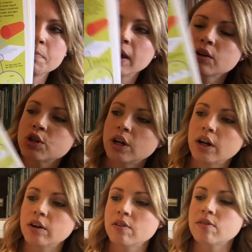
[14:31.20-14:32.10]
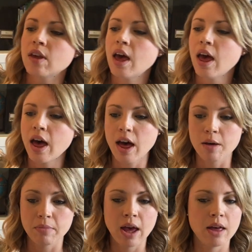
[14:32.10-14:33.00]
pictures,
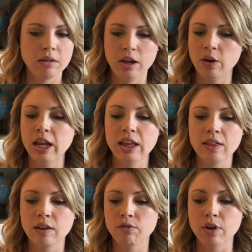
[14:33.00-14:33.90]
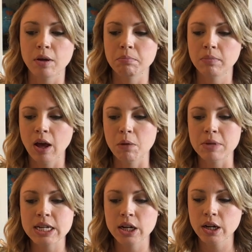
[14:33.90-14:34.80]
you know, anything from how
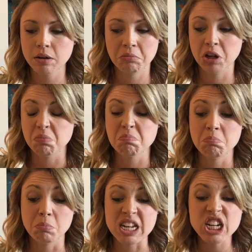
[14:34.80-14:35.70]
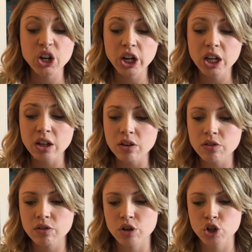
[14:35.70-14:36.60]

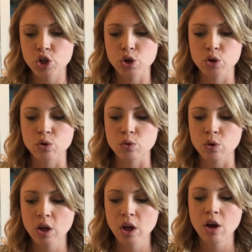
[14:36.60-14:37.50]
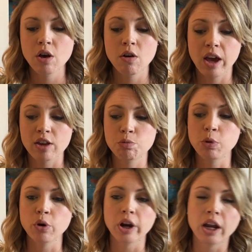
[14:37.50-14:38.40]
materials to
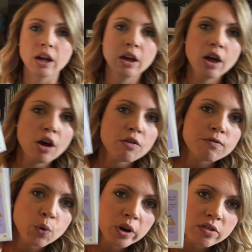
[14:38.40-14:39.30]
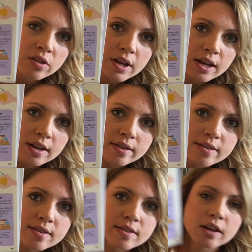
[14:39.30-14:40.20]
exploring
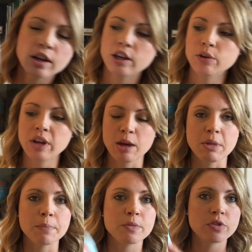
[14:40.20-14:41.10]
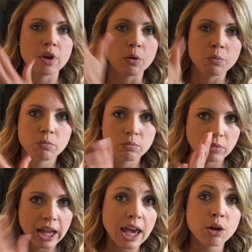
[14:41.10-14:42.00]
forces, you name it. So
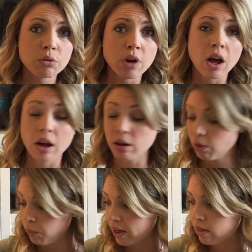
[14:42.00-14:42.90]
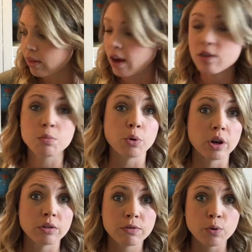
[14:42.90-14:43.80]
can't go wrong with
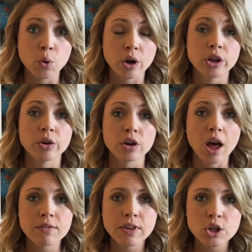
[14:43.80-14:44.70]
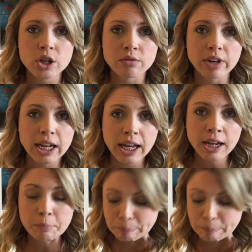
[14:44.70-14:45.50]
Usborne for your nonfiction reading,